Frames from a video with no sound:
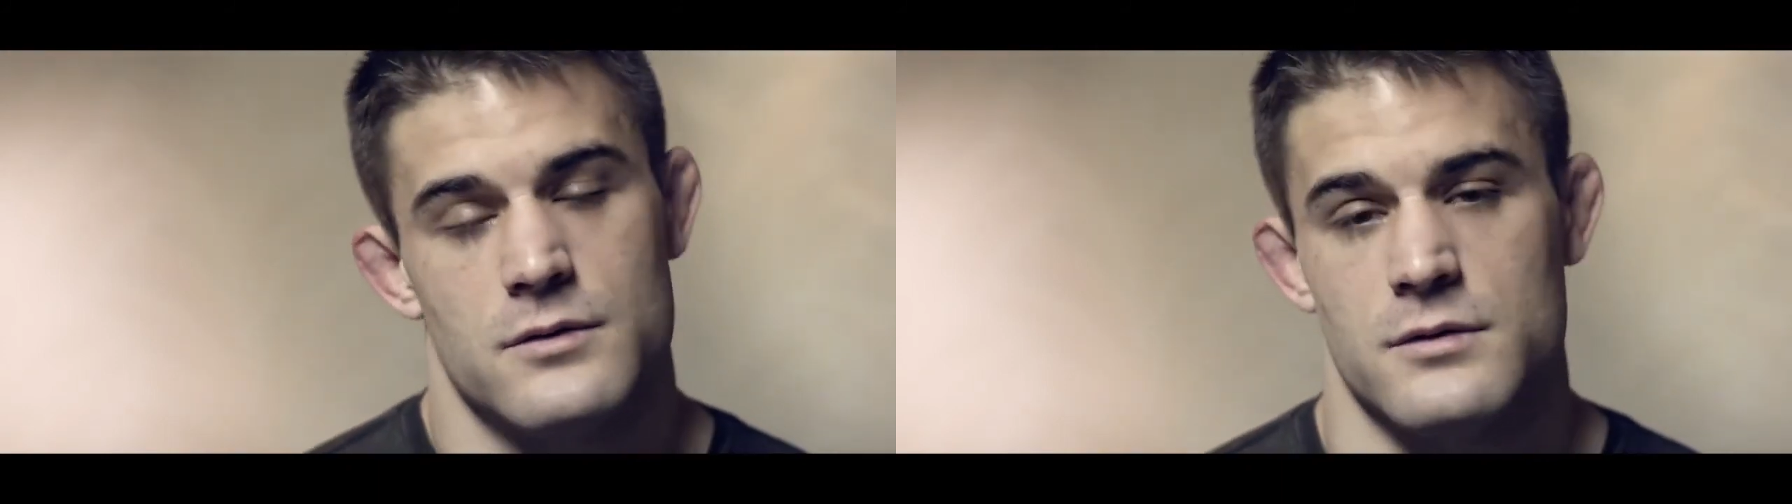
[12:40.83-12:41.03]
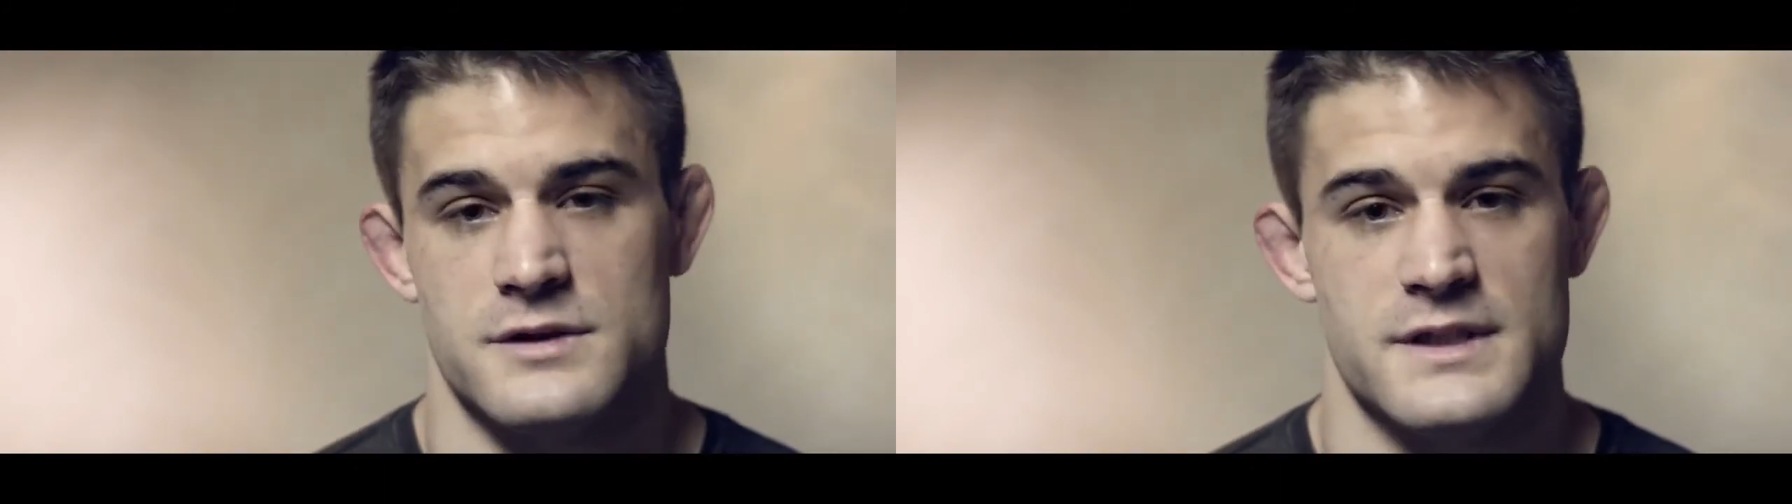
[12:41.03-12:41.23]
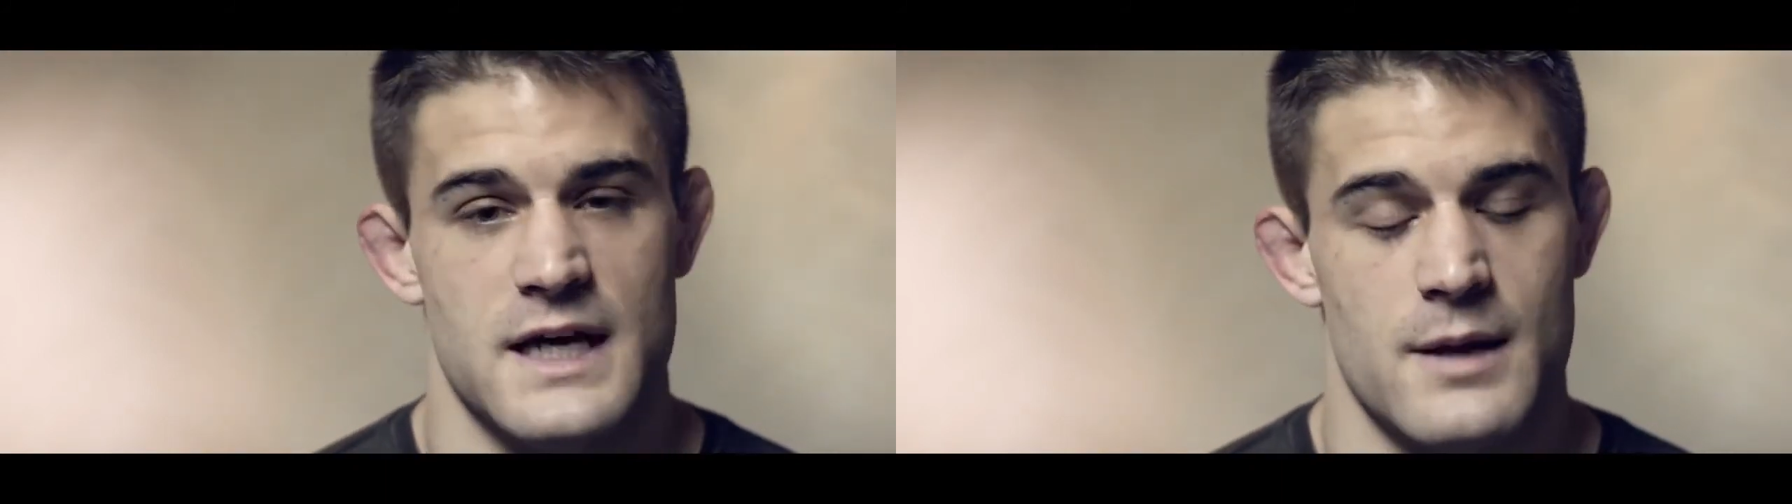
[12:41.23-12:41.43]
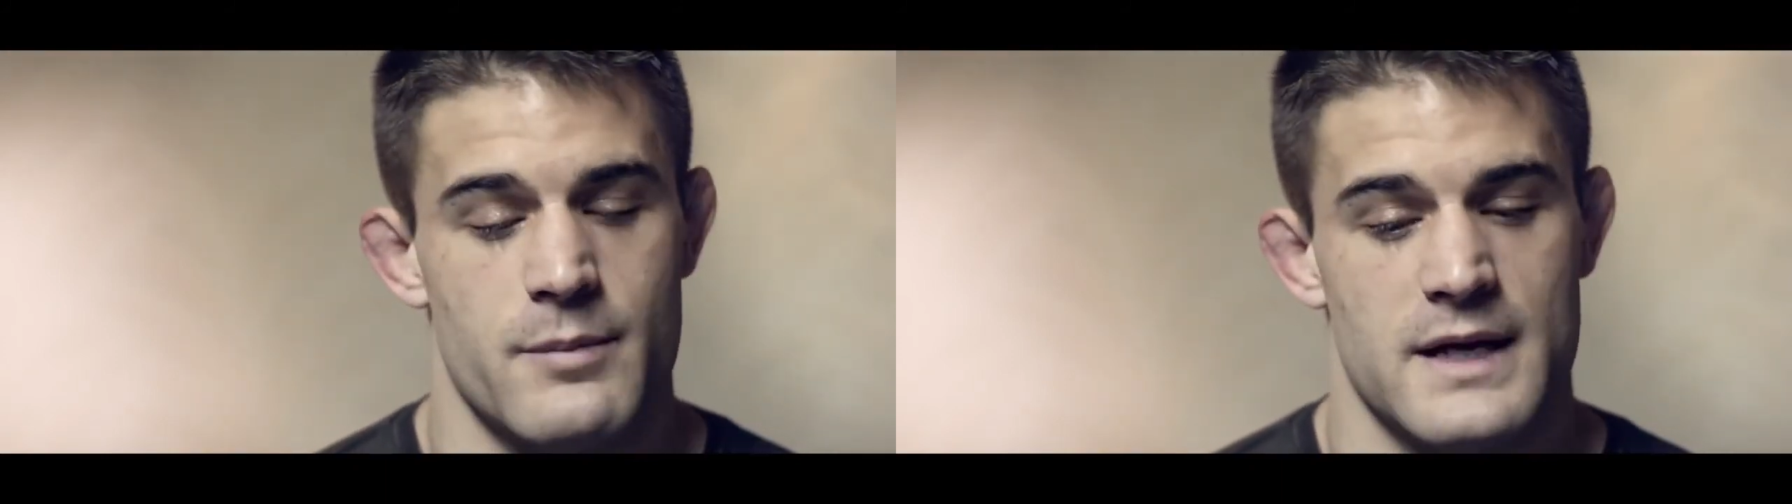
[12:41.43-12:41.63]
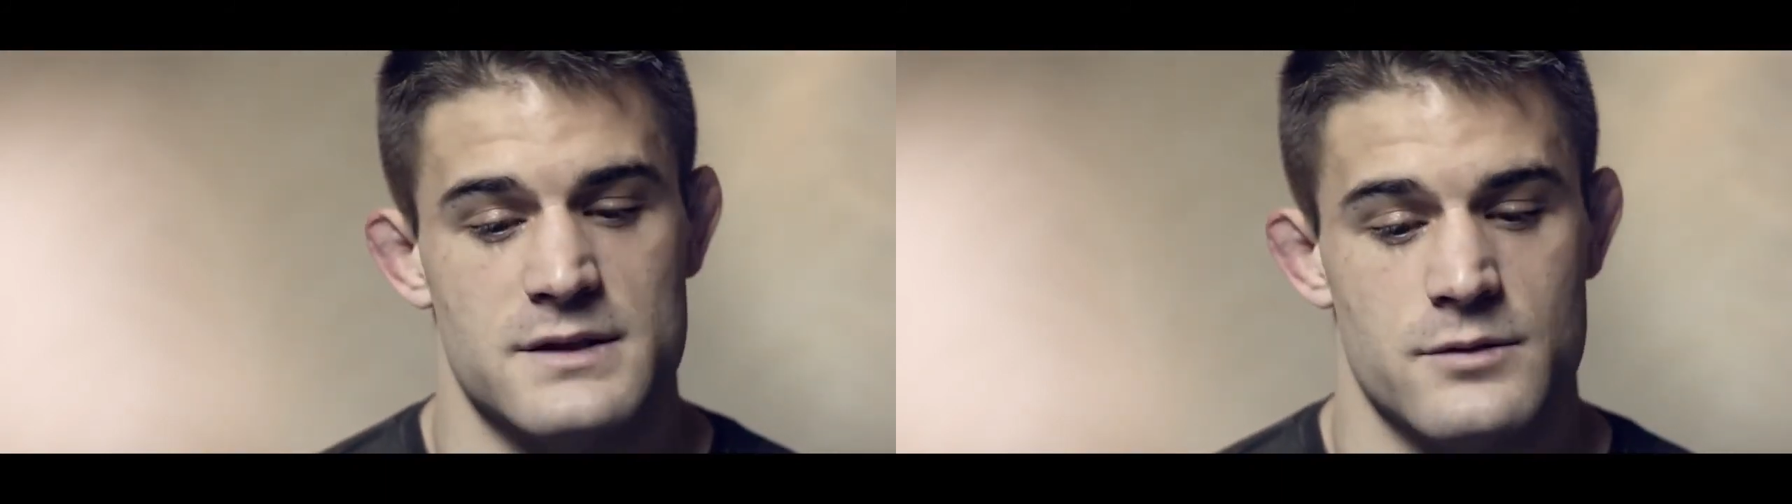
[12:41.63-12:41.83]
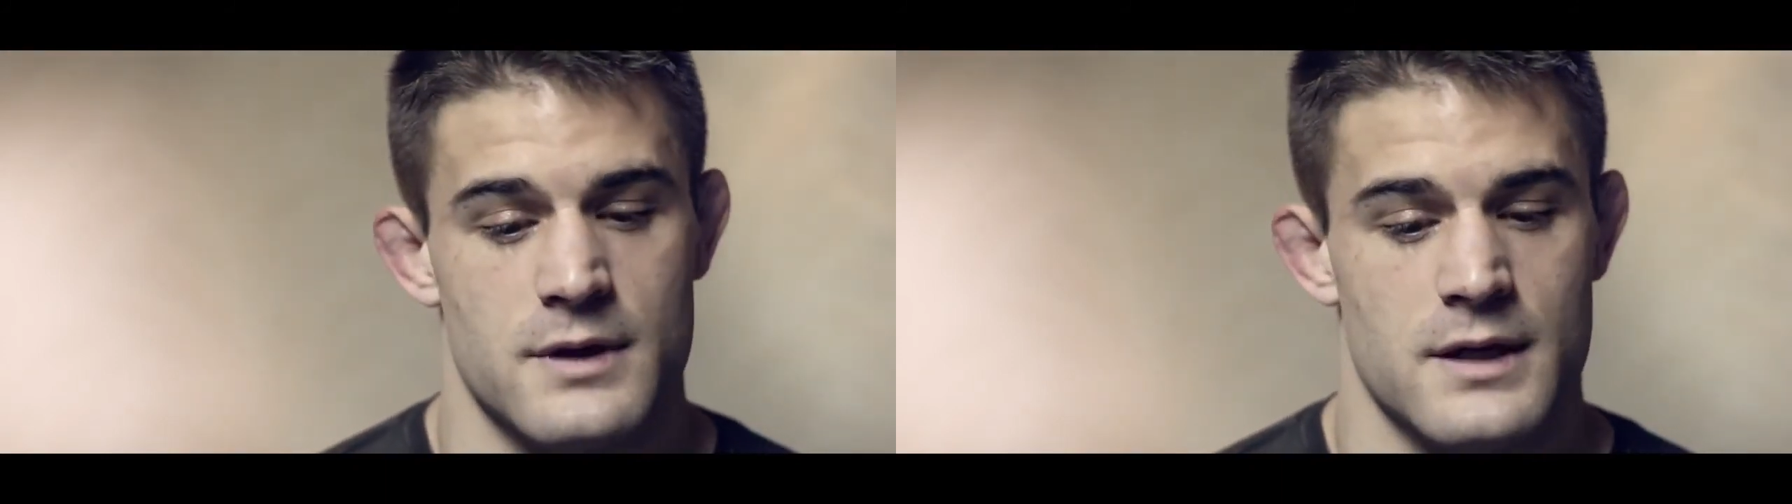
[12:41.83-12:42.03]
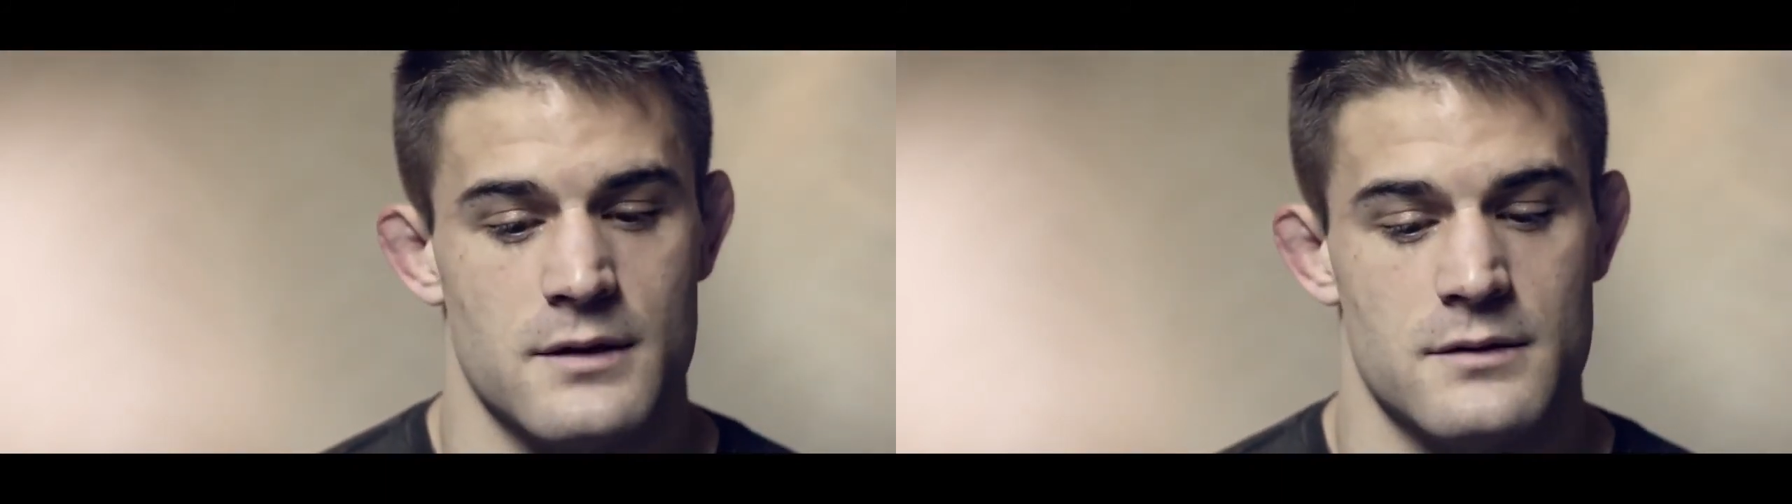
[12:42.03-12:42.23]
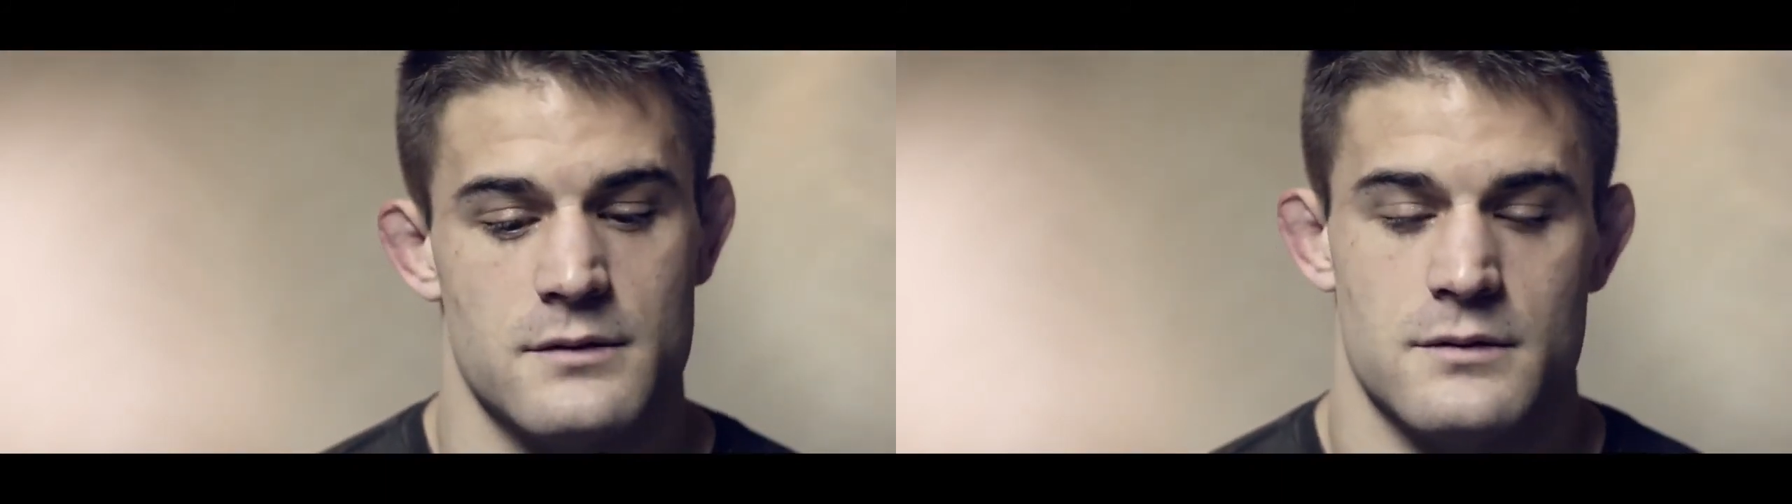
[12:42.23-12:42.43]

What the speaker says: or C, I pass away.